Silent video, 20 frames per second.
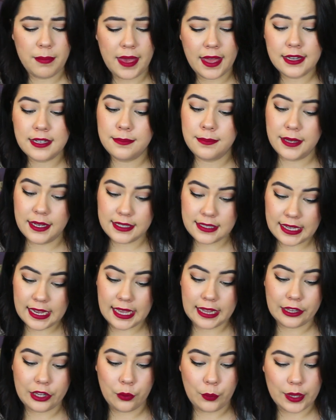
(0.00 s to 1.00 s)
had to be a
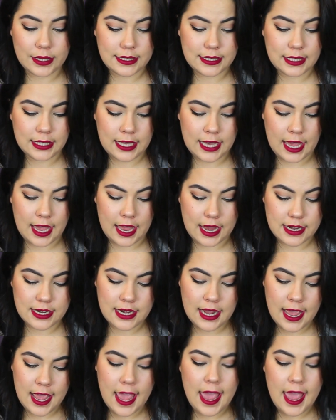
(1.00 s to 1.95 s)
tailor once again,